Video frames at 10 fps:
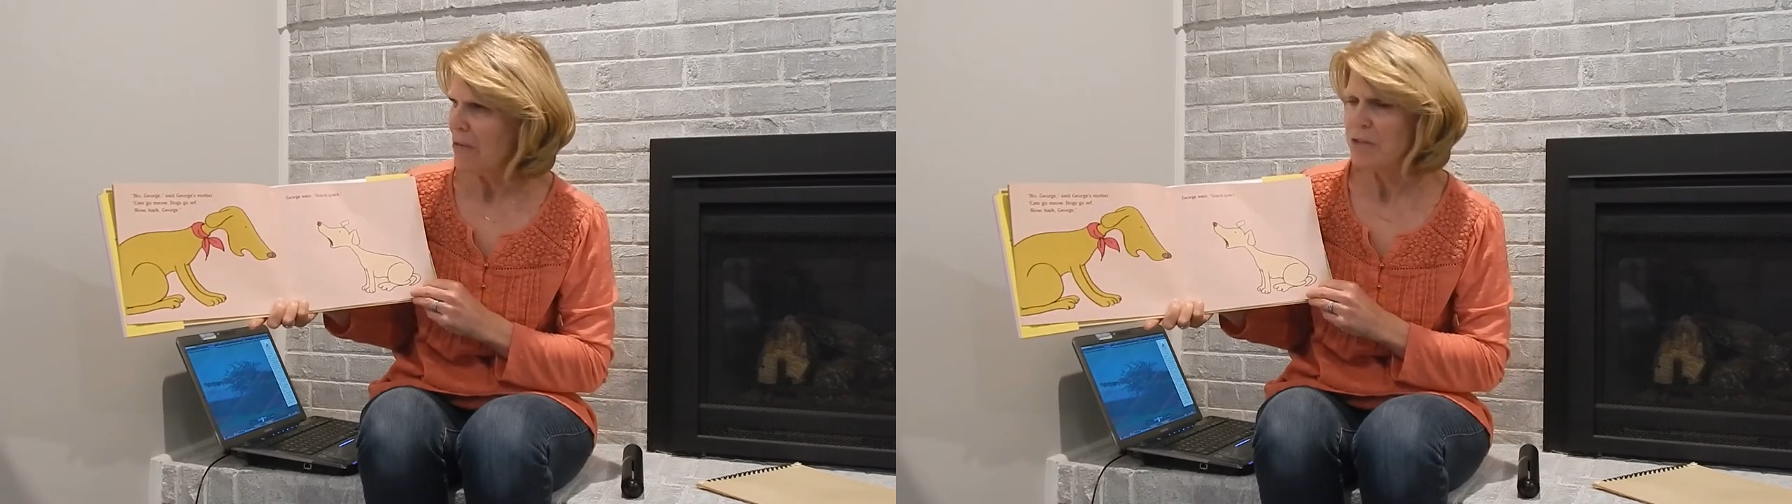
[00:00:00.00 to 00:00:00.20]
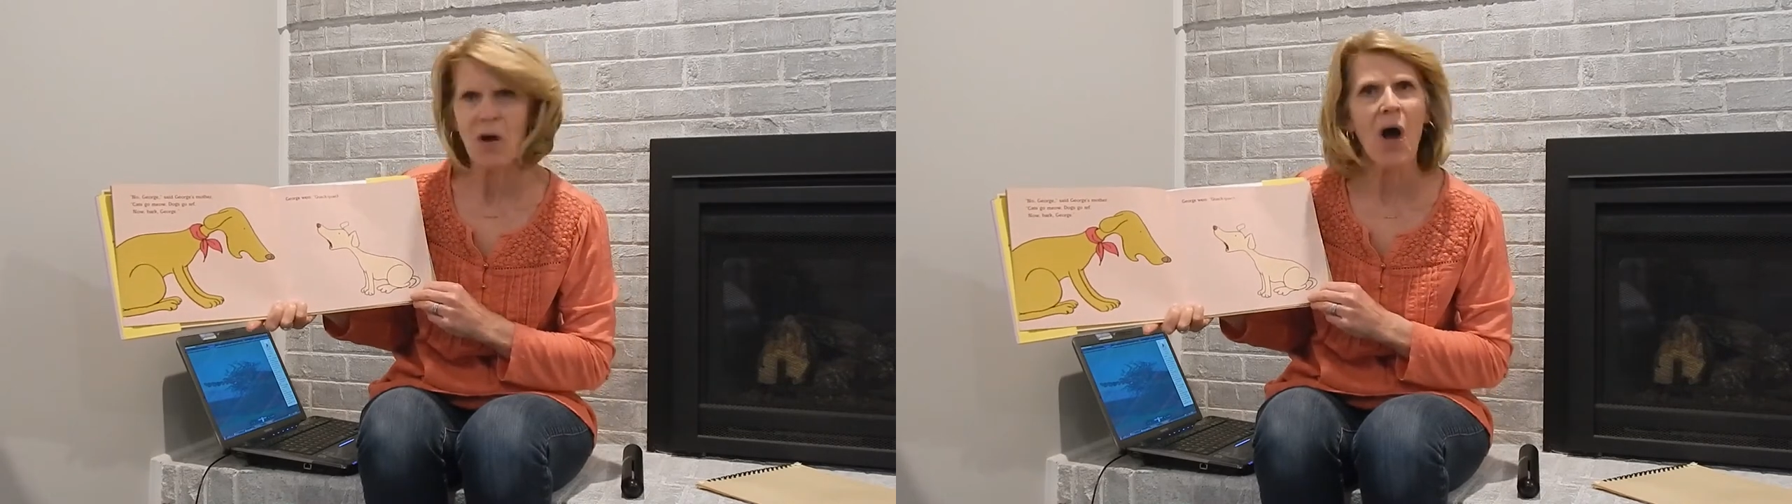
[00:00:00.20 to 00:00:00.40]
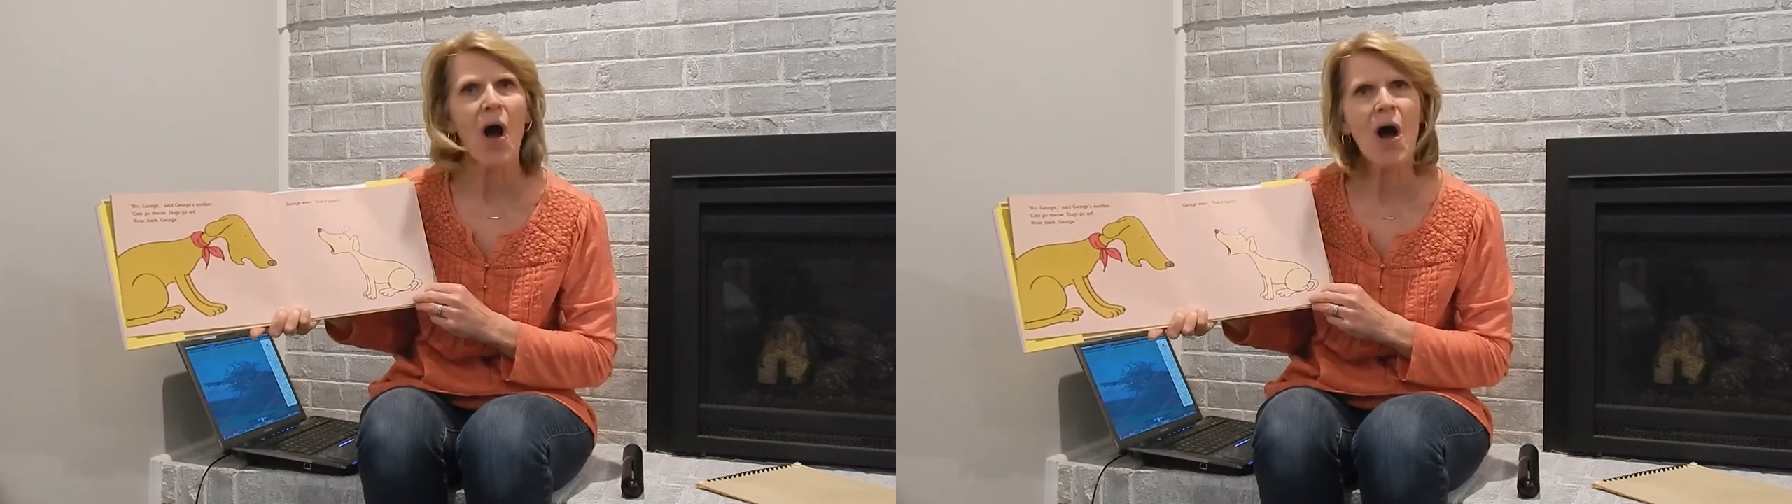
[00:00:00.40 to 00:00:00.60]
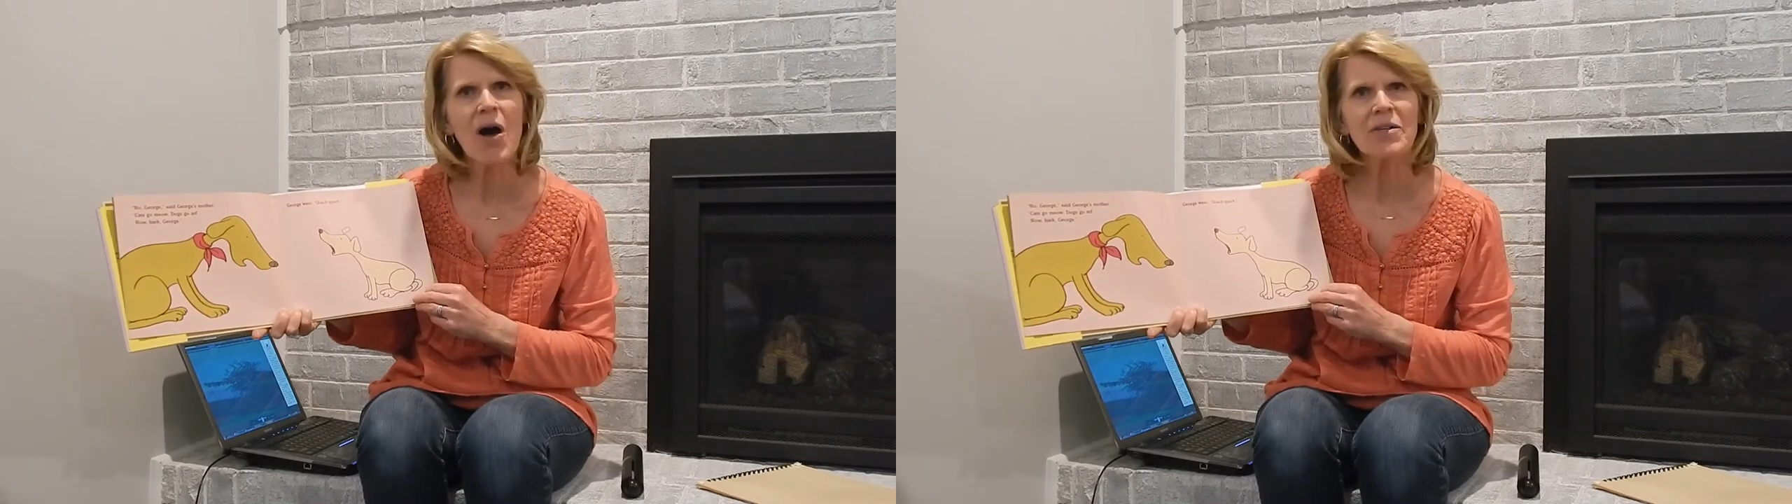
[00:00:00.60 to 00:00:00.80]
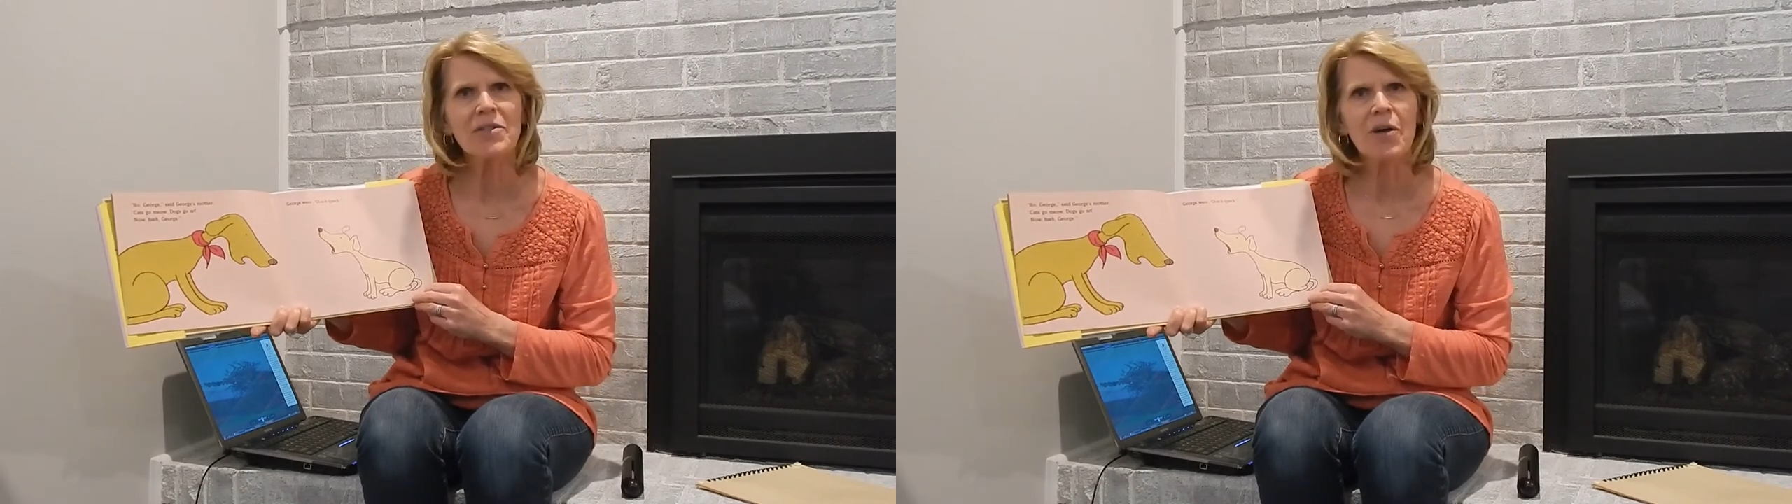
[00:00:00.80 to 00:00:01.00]

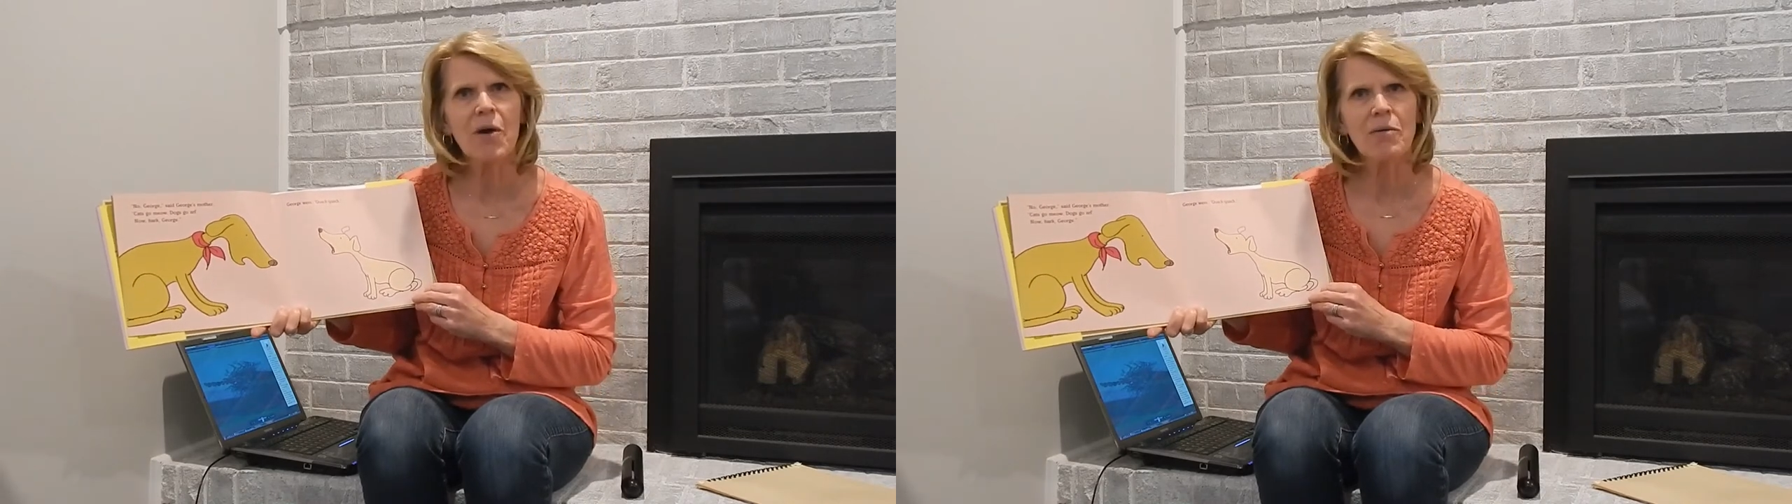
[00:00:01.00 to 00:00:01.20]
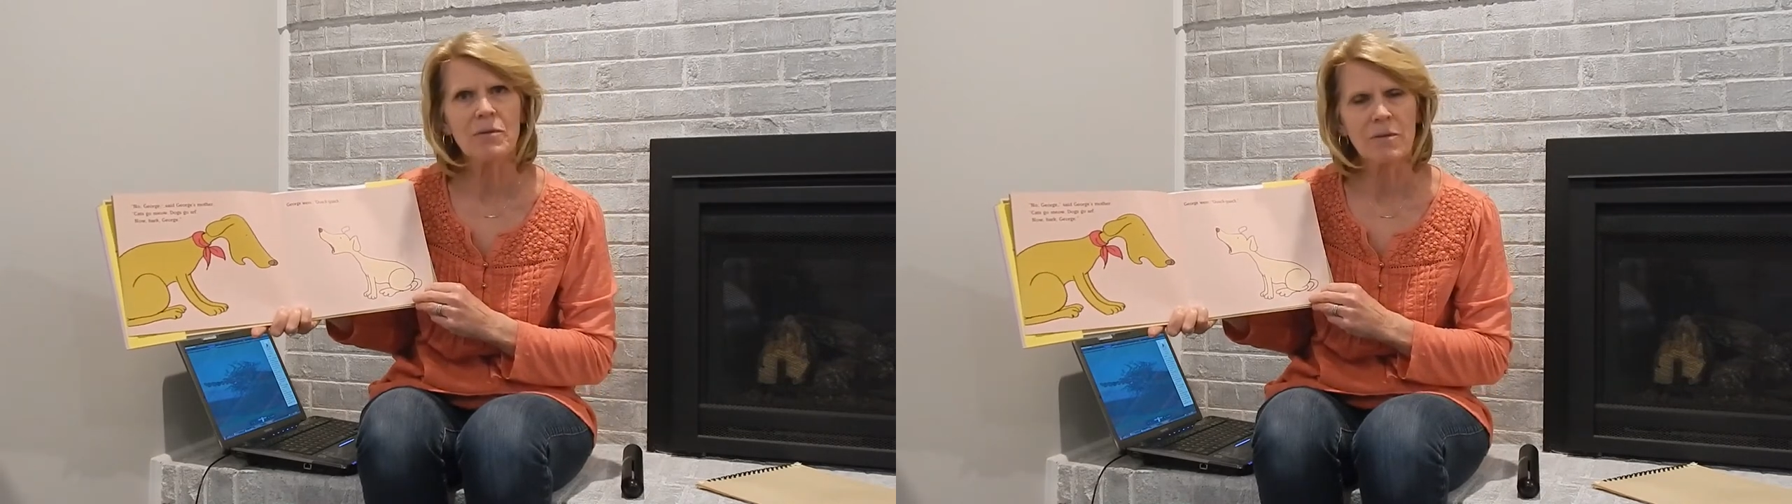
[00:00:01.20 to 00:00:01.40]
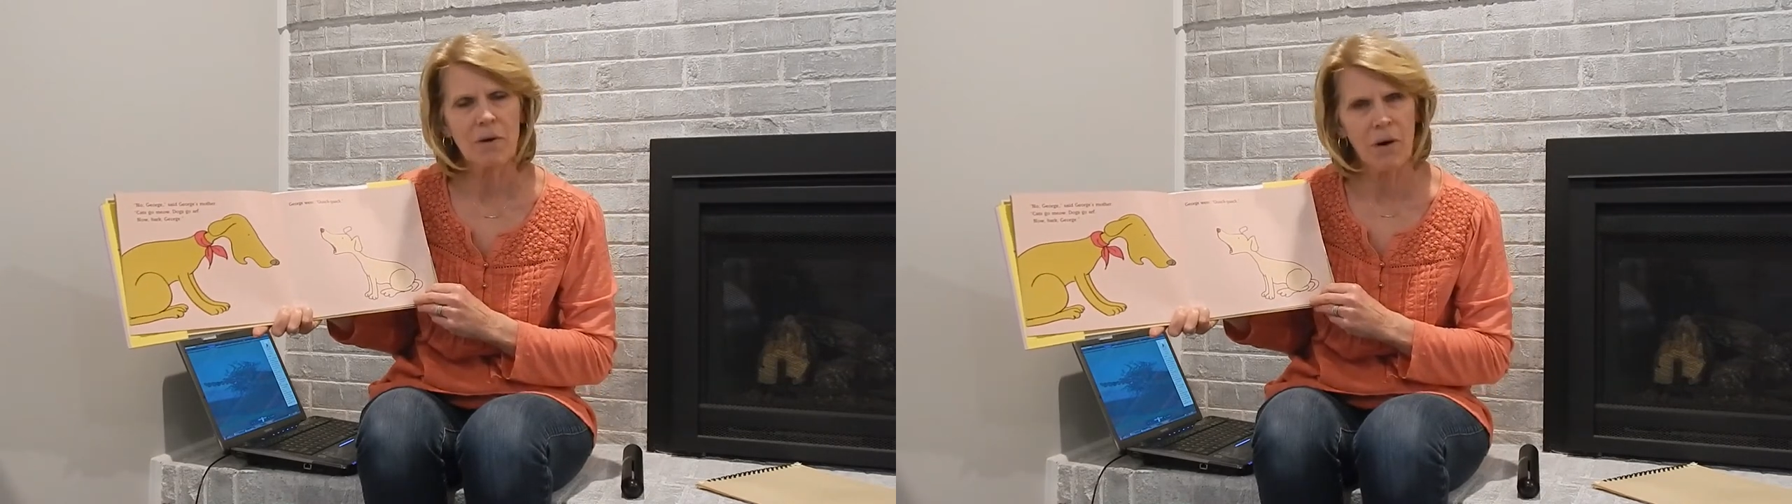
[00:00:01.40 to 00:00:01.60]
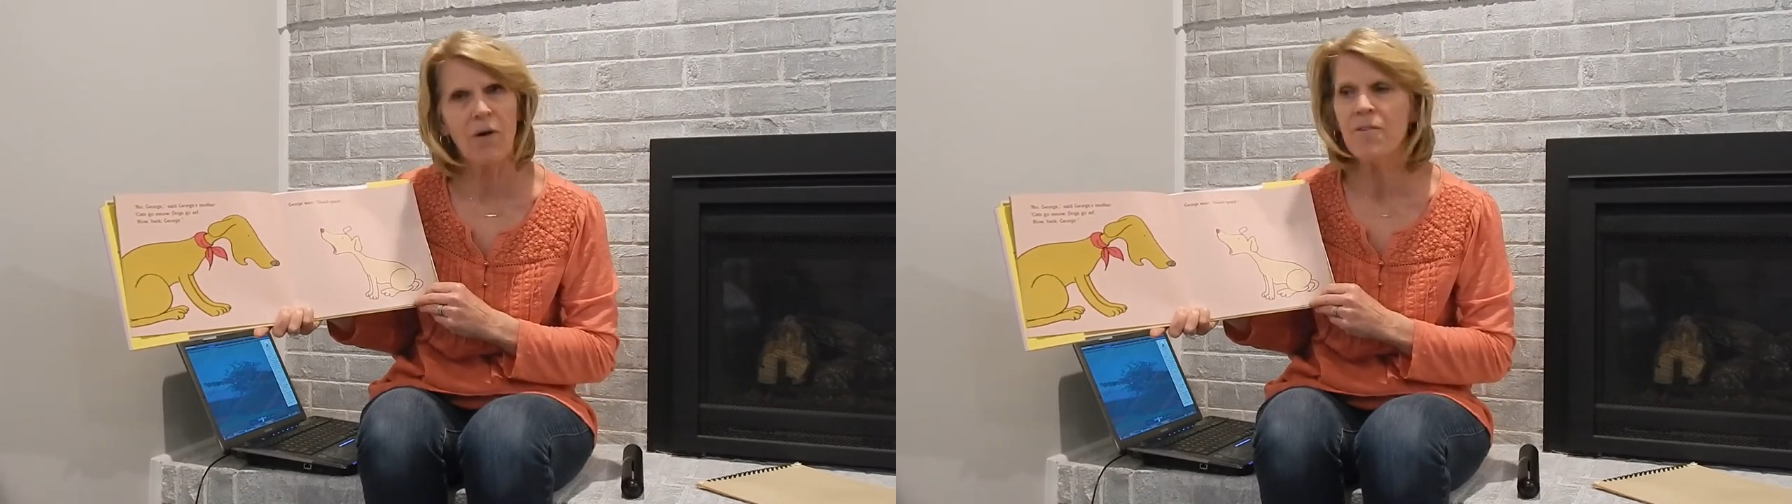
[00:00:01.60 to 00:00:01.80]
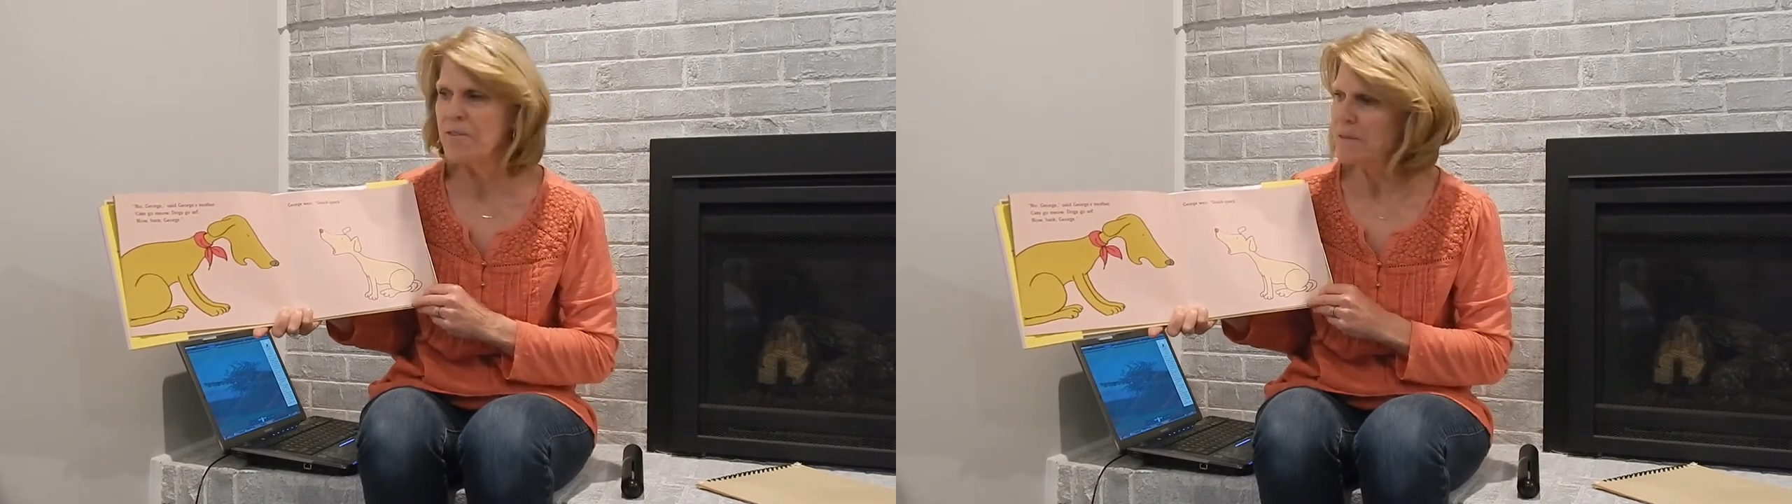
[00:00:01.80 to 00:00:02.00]
Dogs go
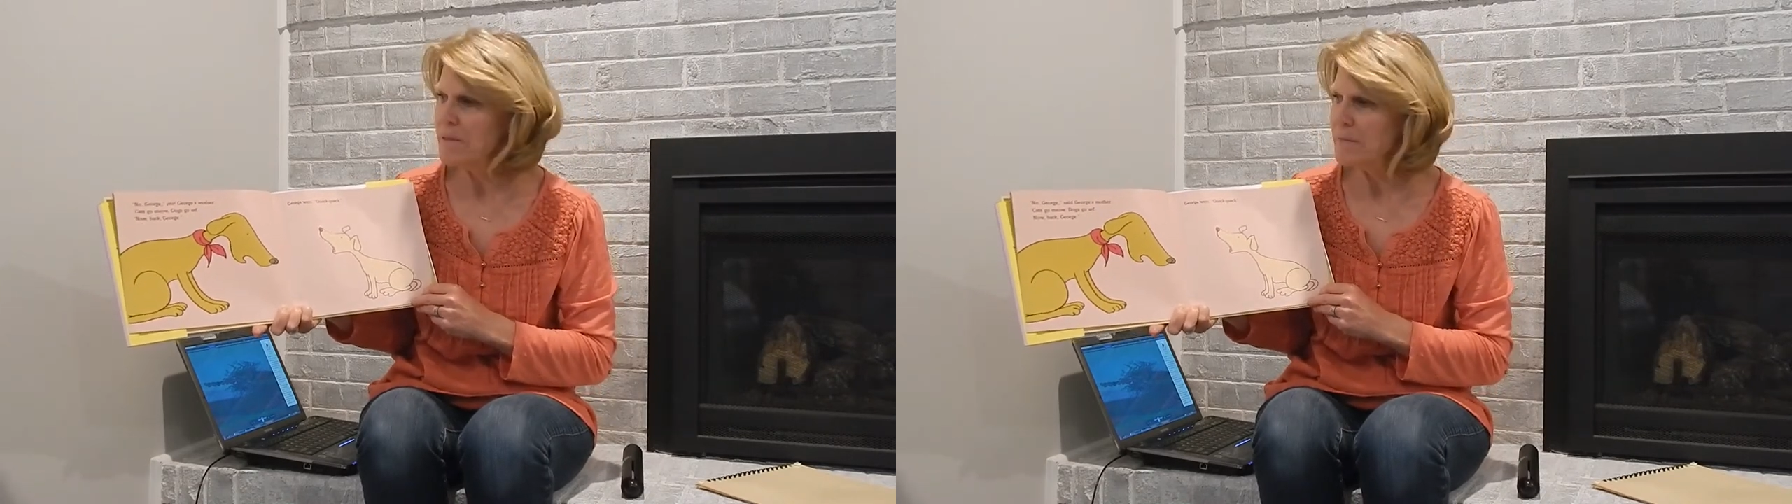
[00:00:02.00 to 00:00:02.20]
earth.